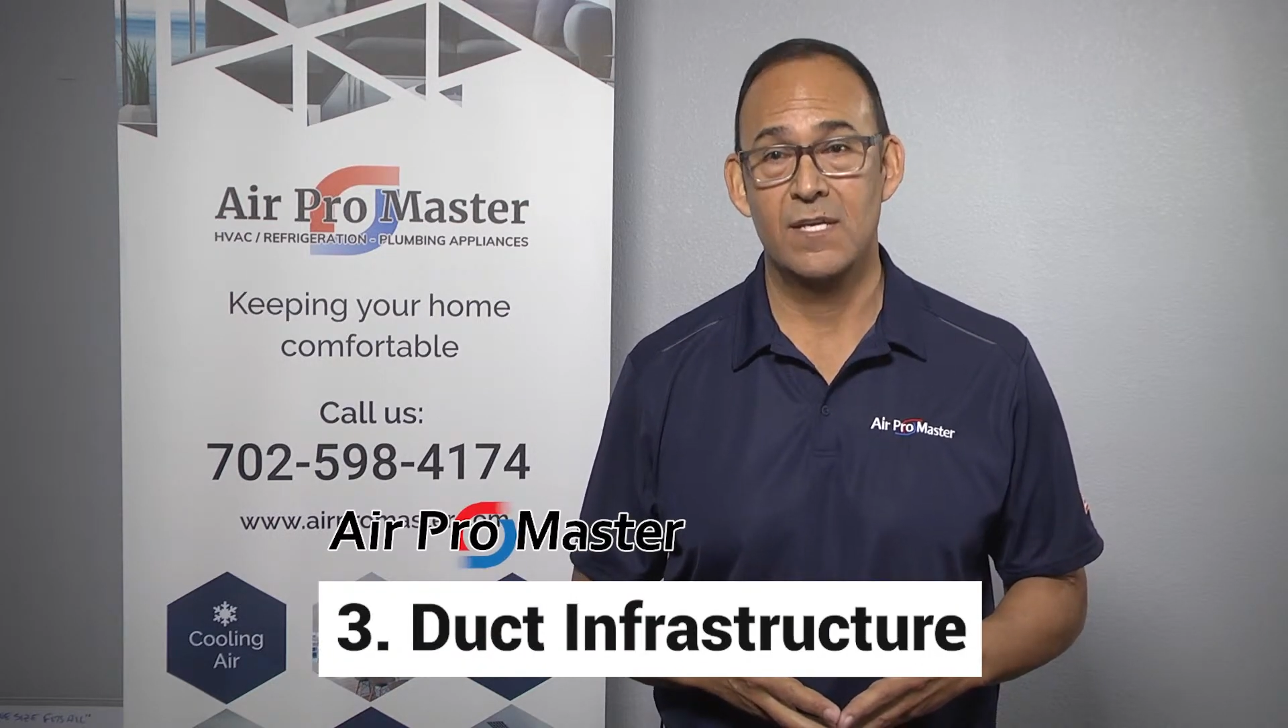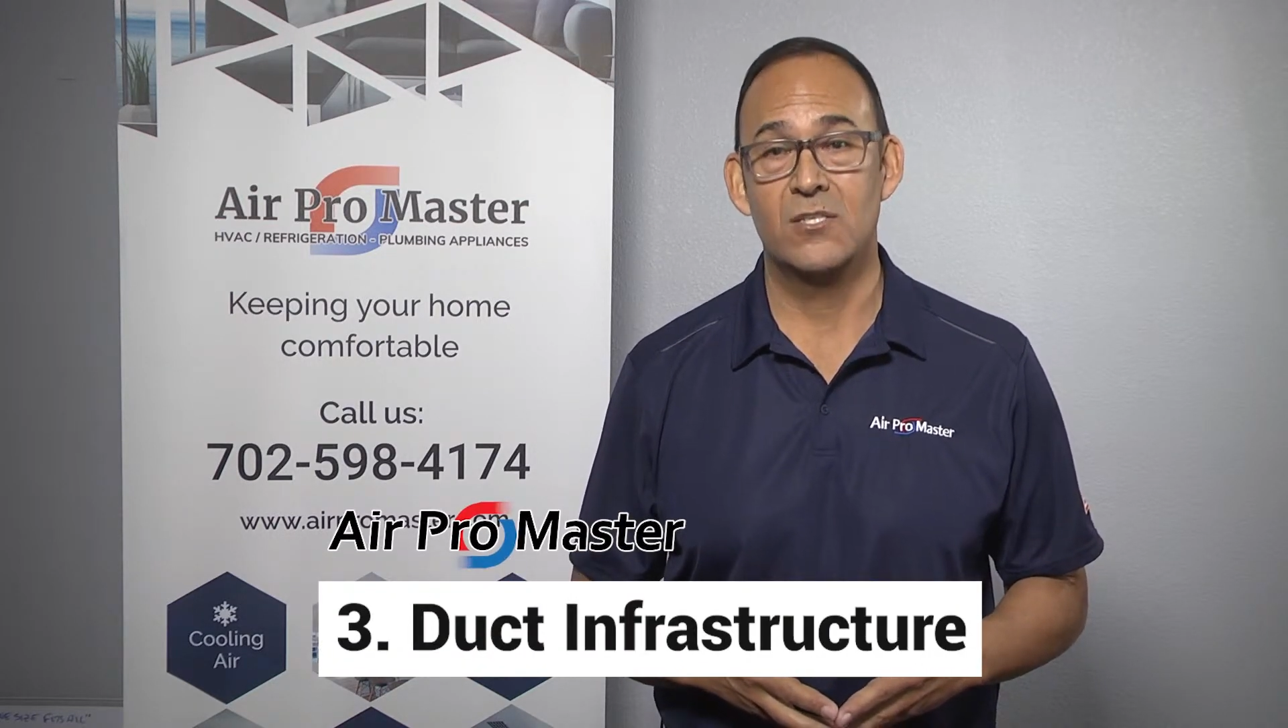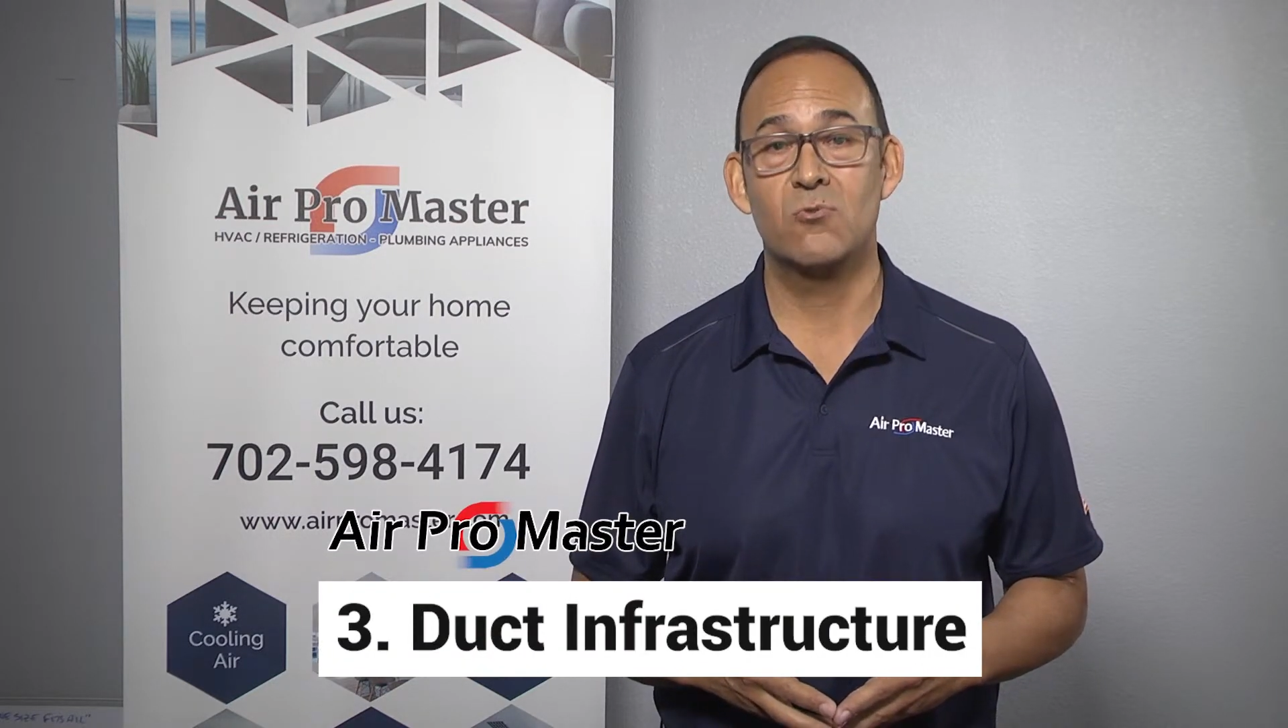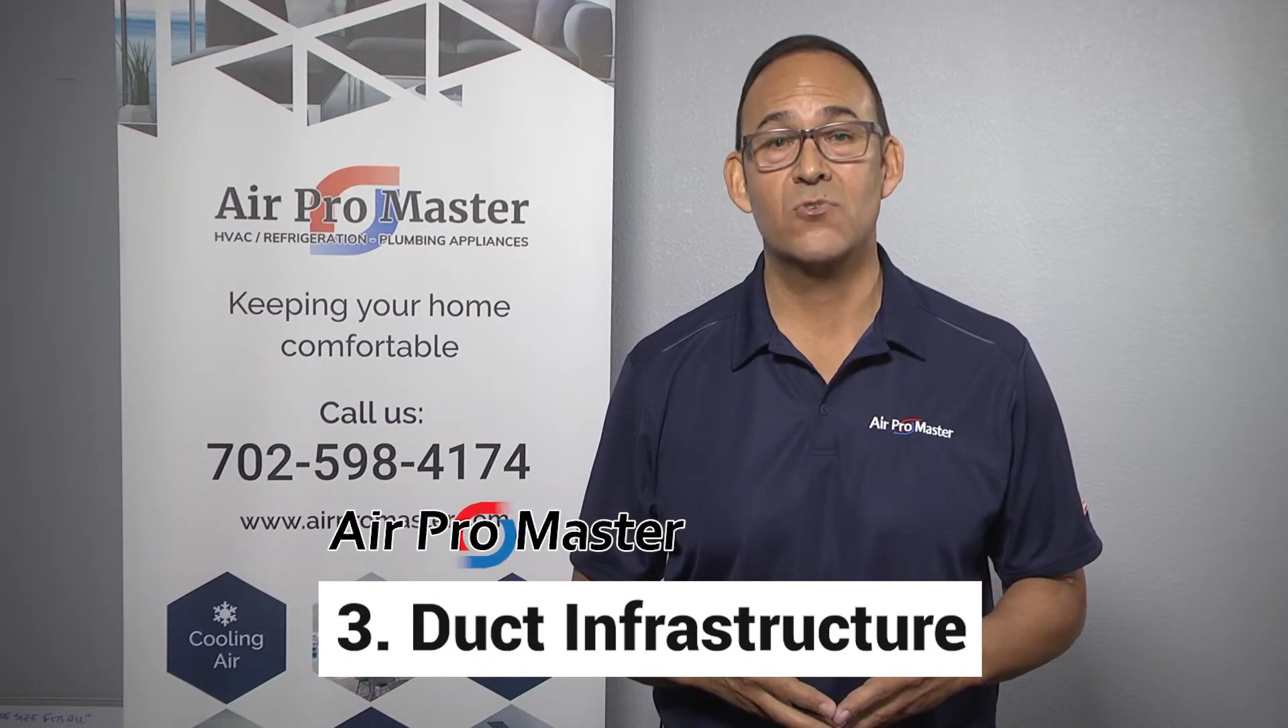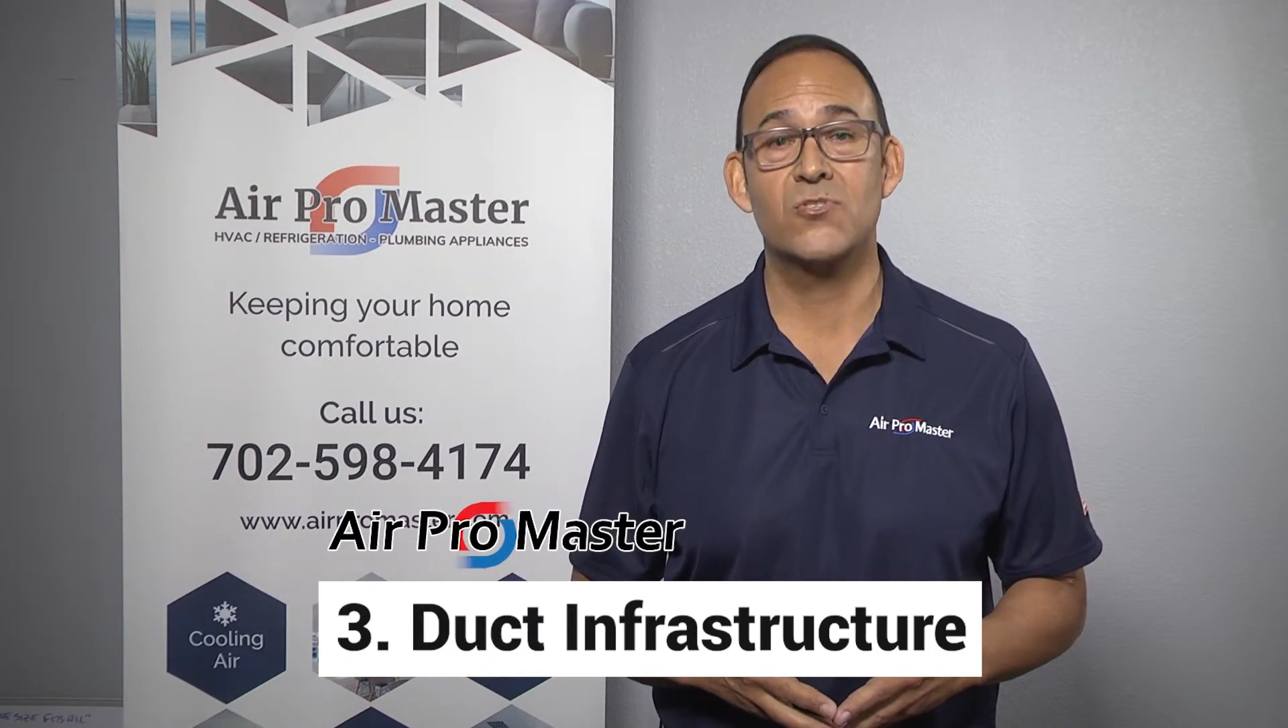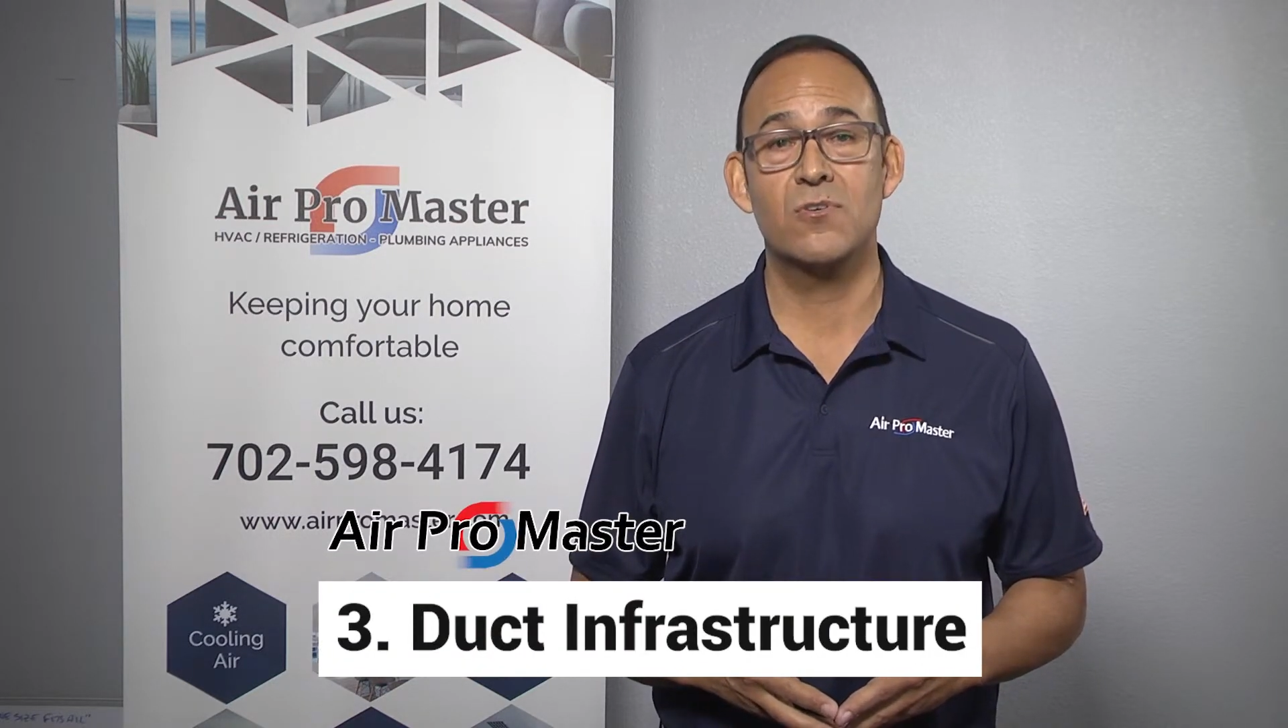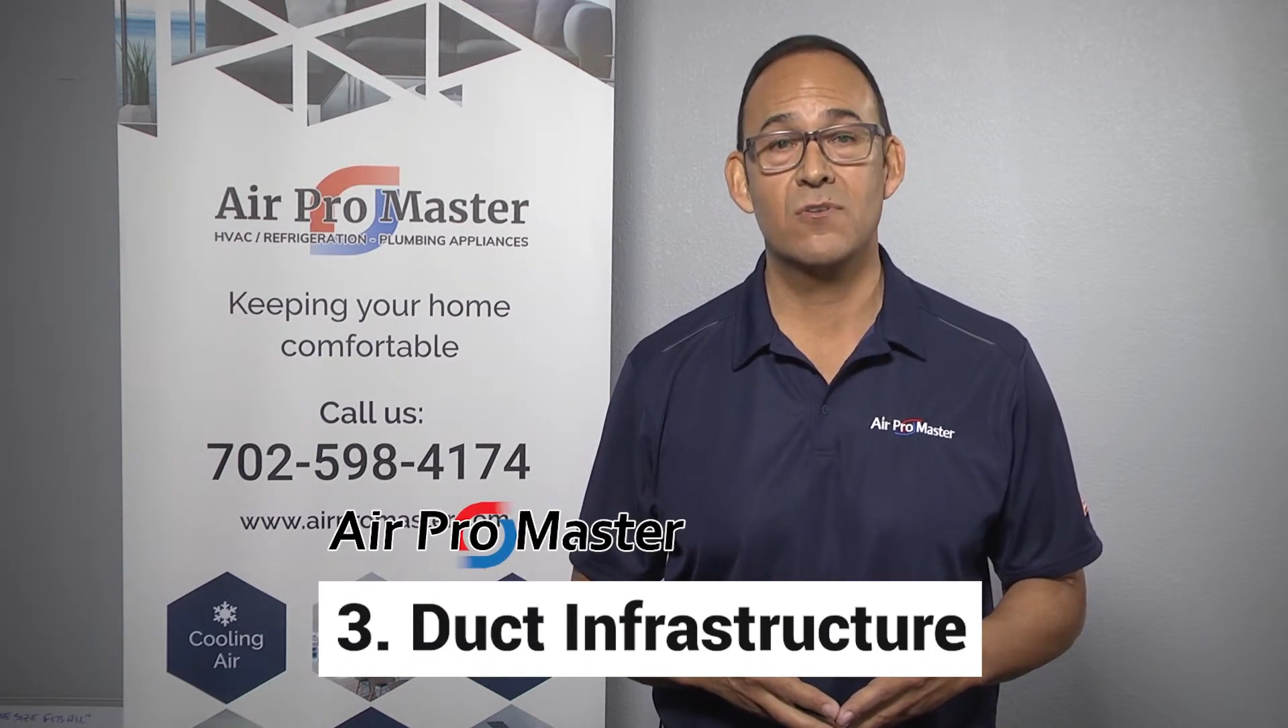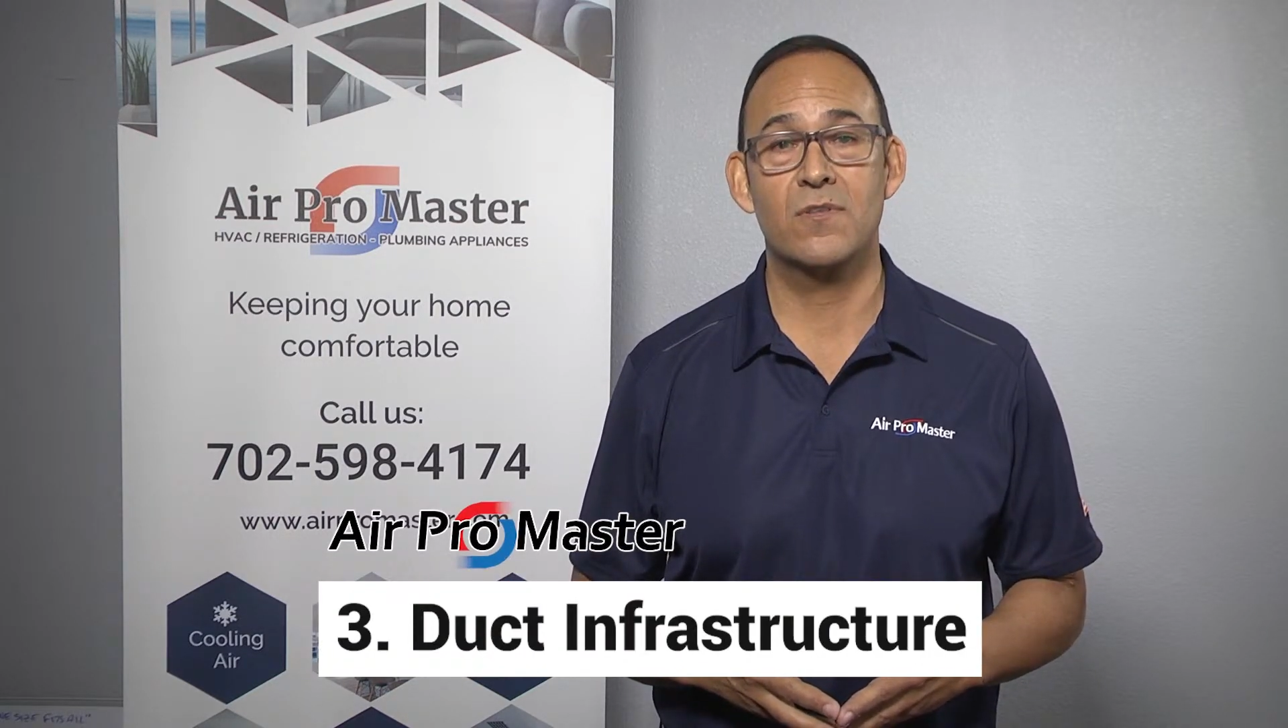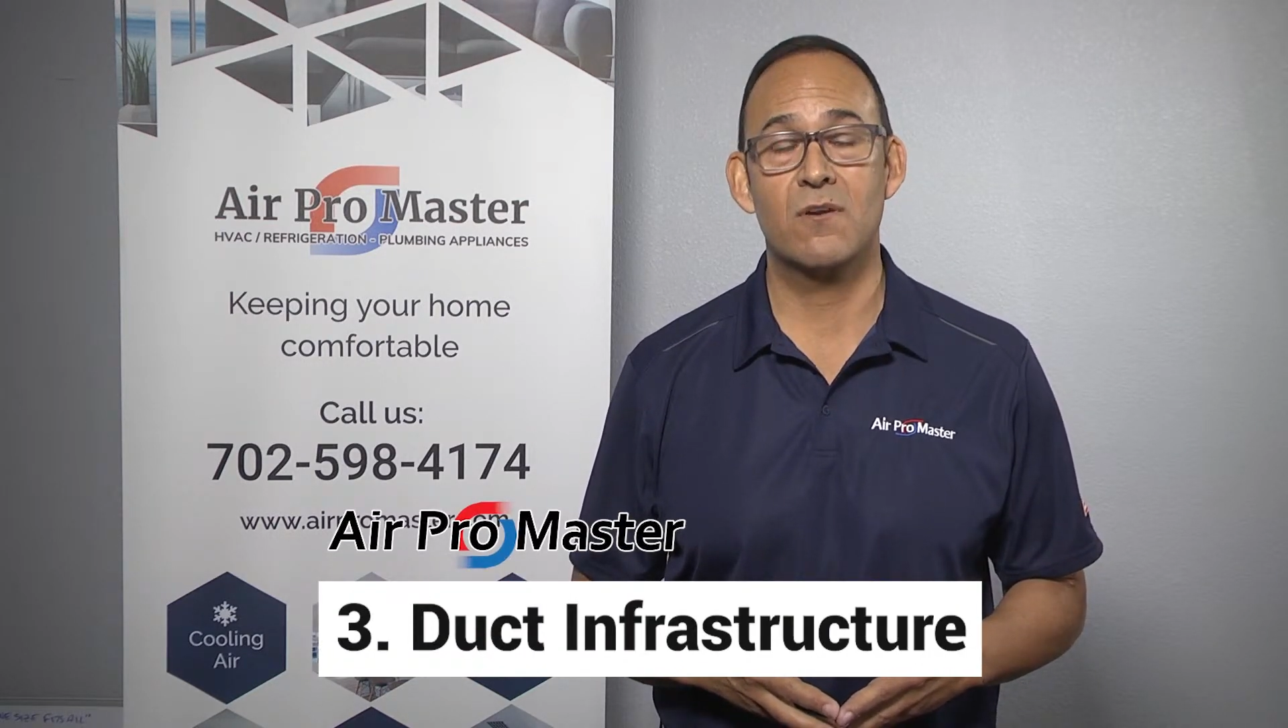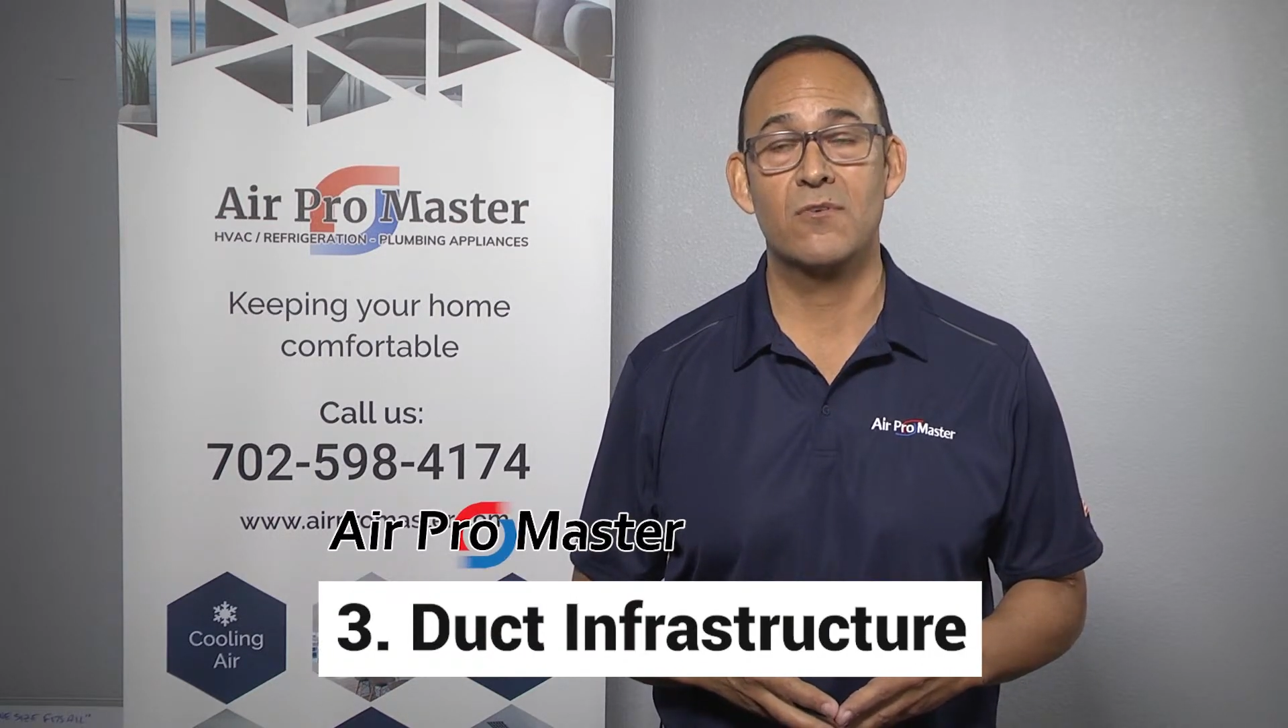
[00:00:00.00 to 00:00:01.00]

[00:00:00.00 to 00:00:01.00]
to ensure there